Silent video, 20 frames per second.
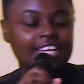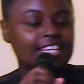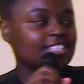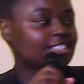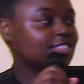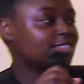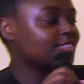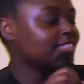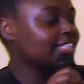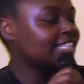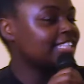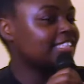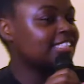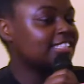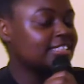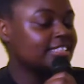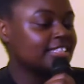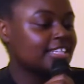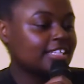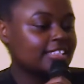So let's
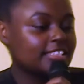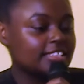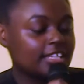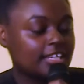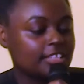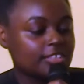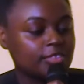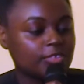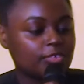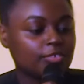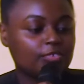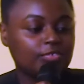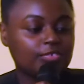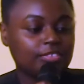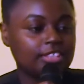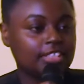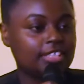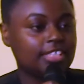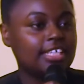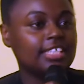just start off.
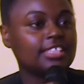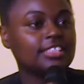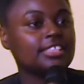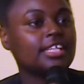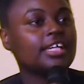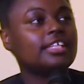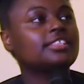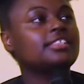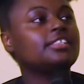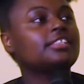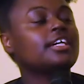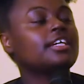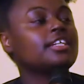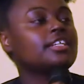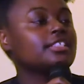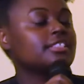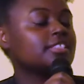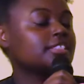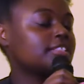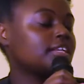Let us
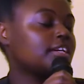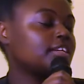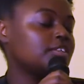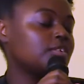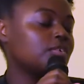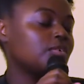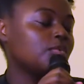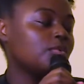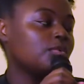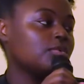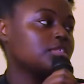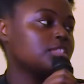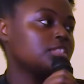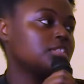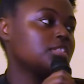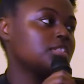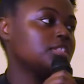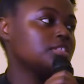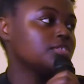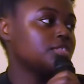understand
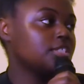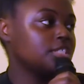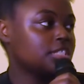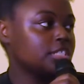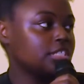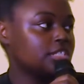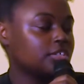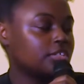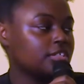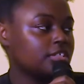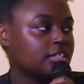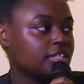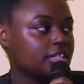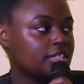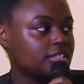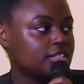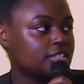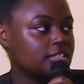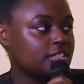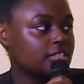what nutrition
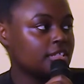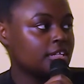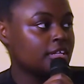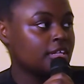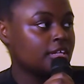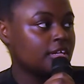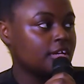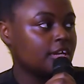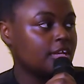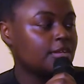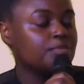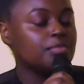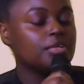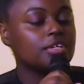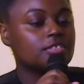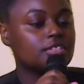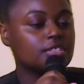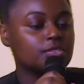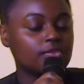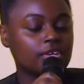is. And
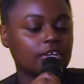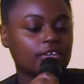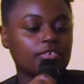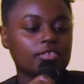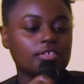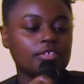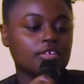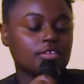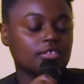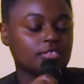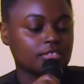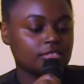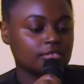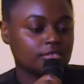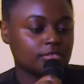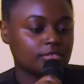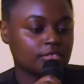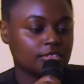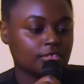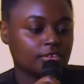because we are going also
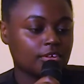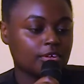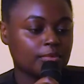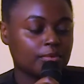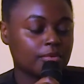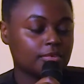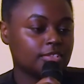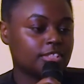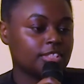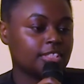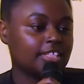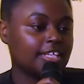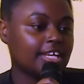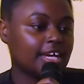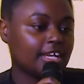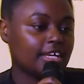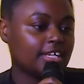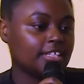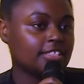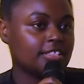to talk about
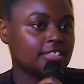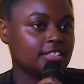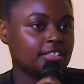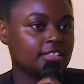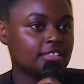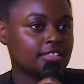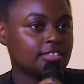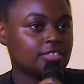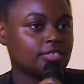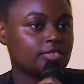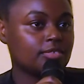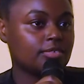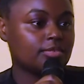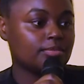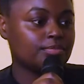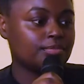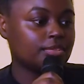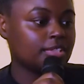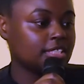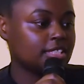diet, so
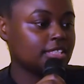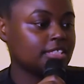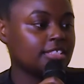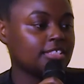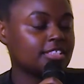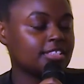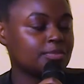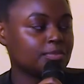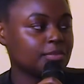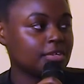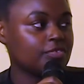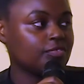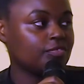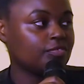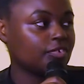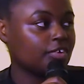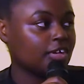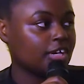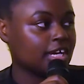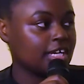please explain
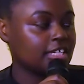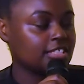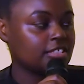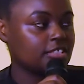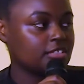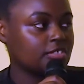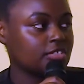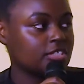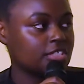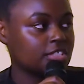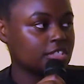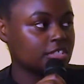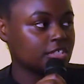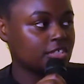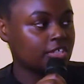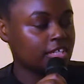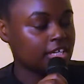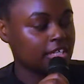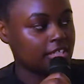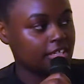for us
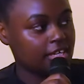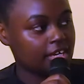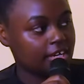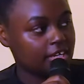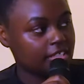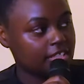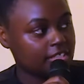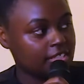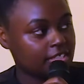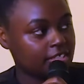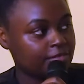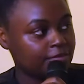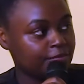nutrition and diet.